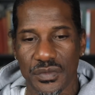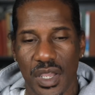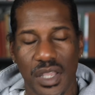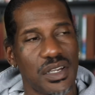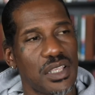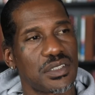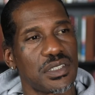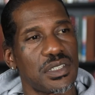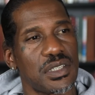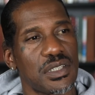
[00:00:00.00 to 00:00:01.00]
how can I
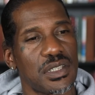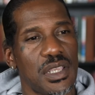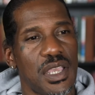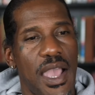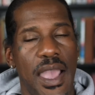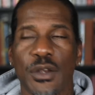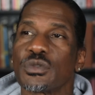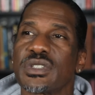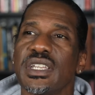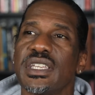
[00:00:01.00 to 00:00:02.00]
say it? I
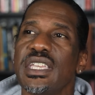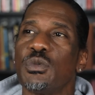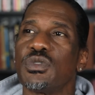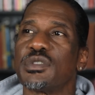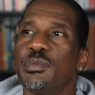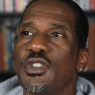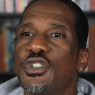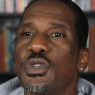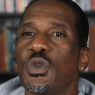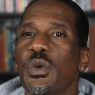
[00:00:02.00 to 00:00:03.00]
don't think he was
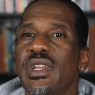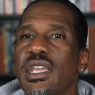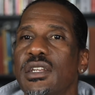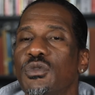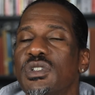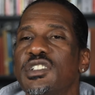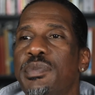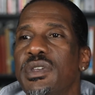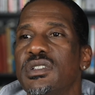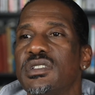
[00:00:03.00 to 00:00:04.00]
mature in handling his
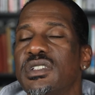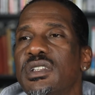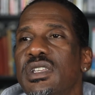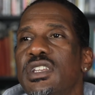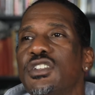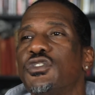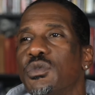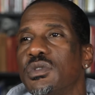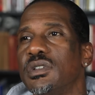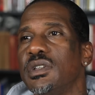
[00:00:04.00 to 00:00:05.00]
business in the
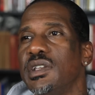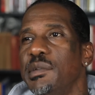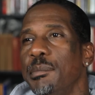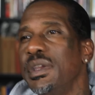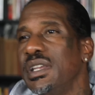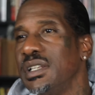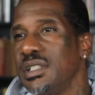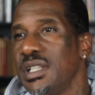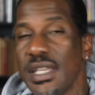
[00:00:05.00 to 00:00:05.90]
industry. meaning